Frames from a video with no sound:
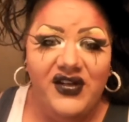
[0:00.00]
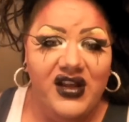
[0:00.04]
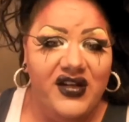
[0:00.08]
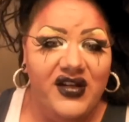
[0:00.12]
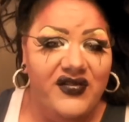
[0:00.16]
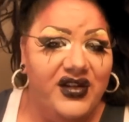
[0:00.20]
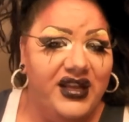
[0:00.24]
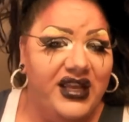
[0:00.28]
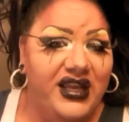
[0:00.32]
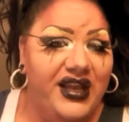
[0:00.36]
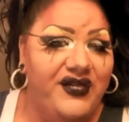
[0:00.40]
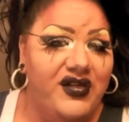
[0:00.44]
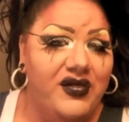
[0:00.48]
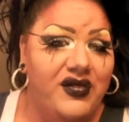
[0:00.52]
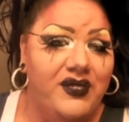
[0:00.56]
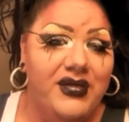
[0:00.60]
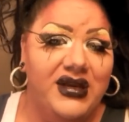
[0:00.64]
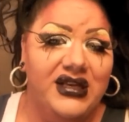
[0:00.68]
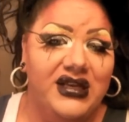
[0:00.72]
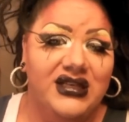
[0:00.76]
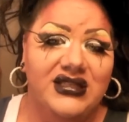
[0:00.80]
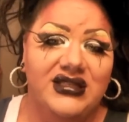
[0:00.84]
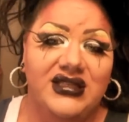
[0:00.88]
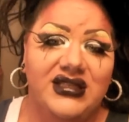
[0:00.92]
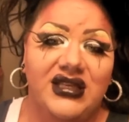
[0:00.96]
I ever gave you
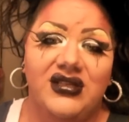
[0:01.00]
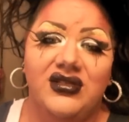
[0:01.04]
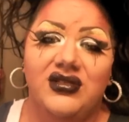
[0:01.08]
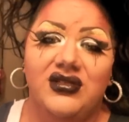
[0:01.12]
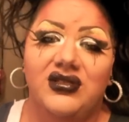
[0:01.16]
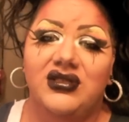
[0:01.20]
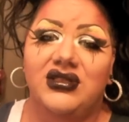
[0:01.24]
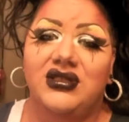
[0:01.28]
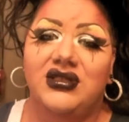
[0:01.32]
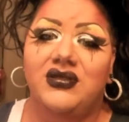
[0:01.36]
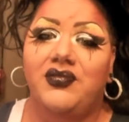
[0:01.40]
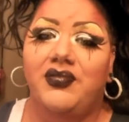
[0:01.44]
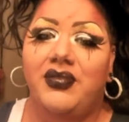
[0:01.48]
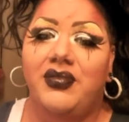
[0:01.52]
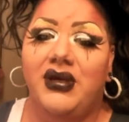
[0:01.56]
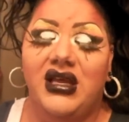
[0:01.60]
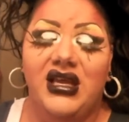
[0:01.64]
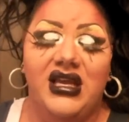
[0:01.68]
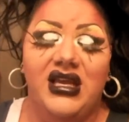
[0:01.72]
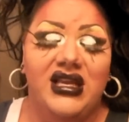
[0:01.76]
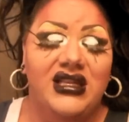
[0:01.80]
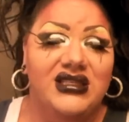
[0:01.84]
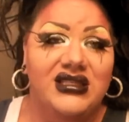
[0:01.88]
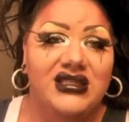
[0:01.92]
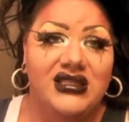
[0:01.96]
mixed signals, but